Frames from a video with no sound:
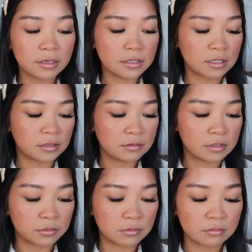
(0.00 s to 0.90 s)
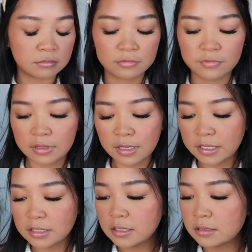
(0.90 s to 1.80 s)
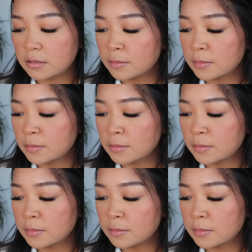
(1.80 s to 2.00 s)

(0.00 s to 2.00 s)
because I don't feel like I did.